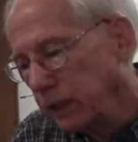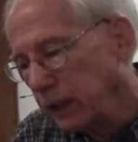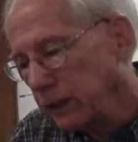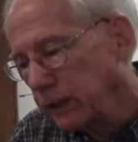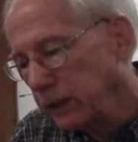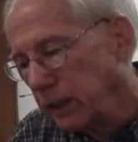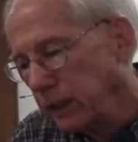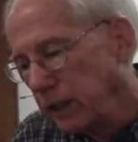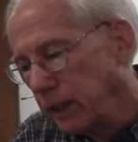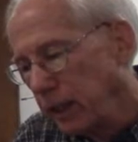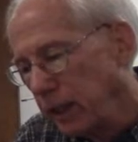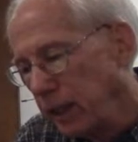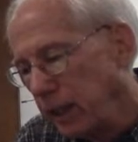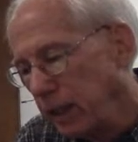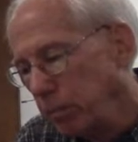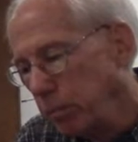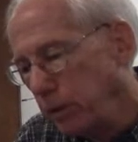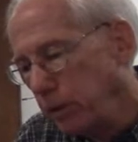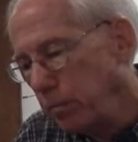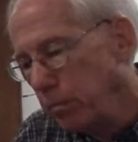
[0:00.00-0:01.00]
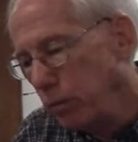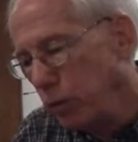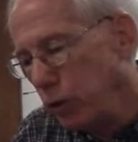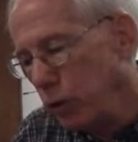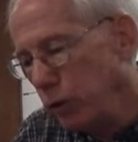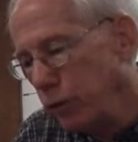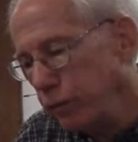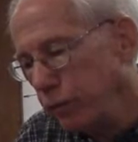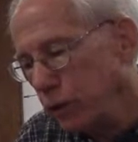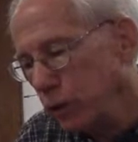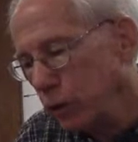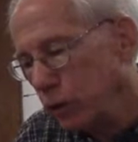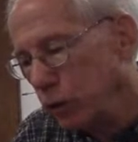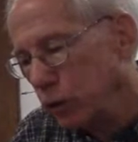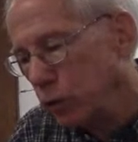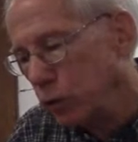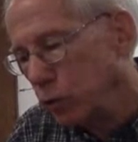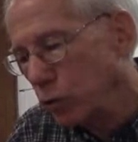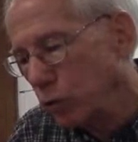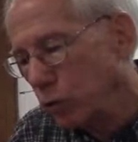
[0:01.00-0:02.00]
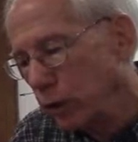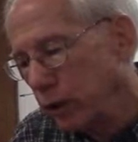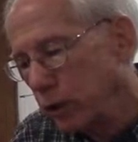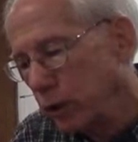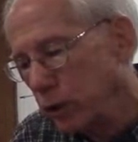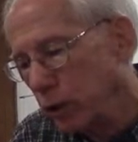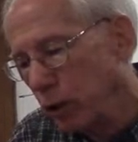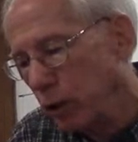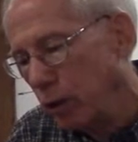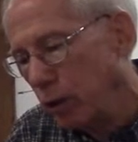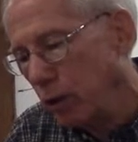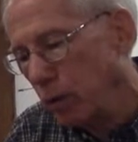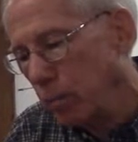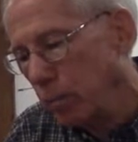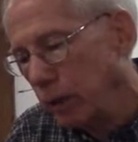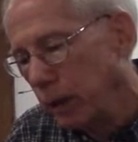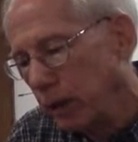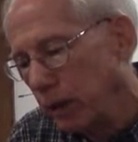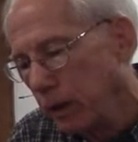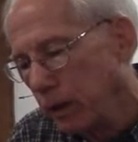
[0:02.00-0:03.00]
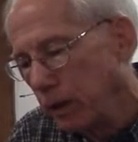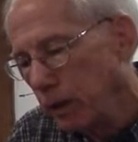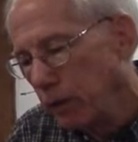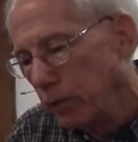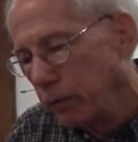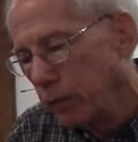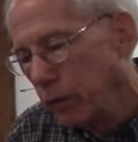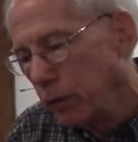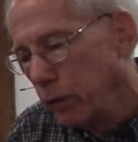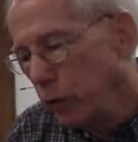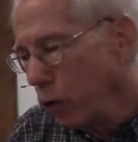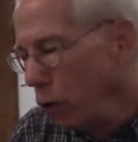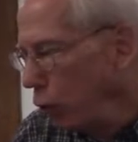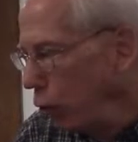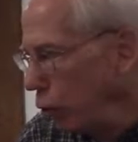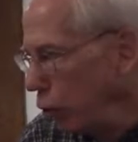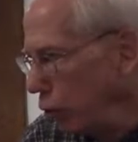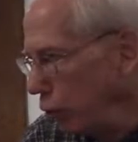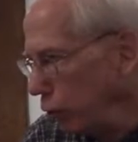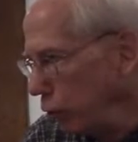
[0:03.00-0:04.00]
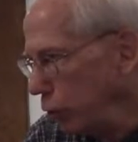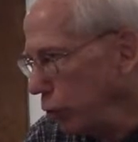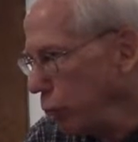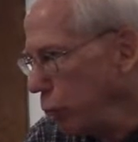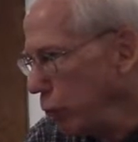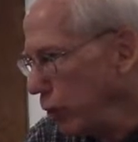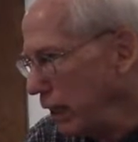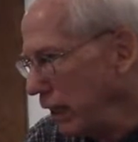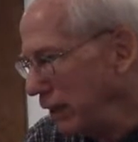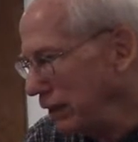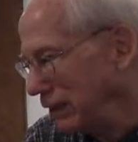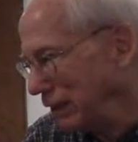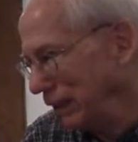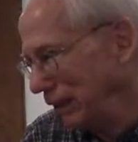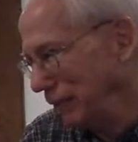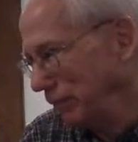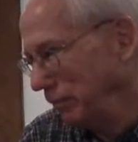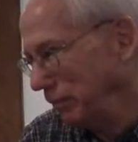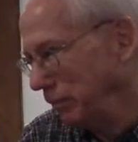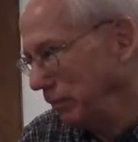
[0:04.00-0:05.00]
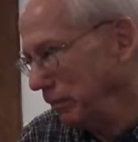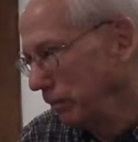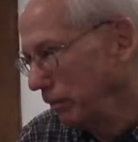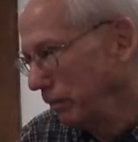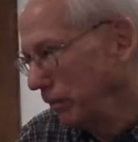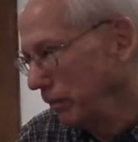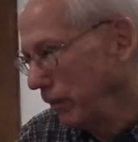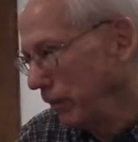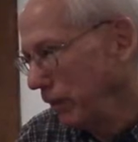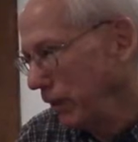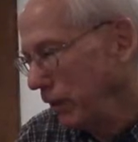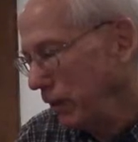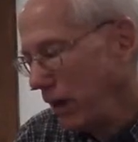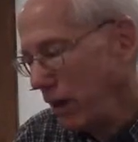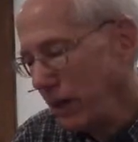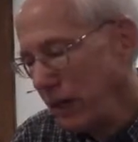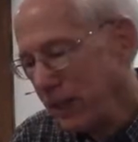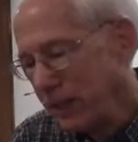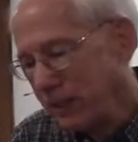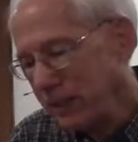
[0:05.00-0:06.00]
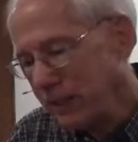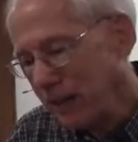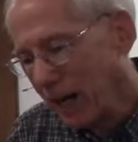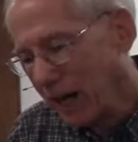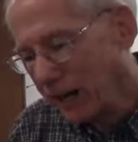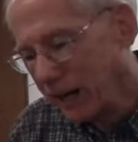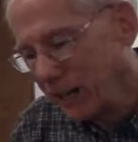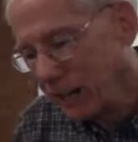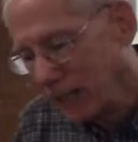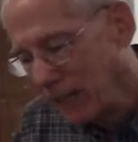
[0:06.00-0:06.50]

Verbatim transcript: says that, he'd been moved to destroy Job for no good reason. Now, he's not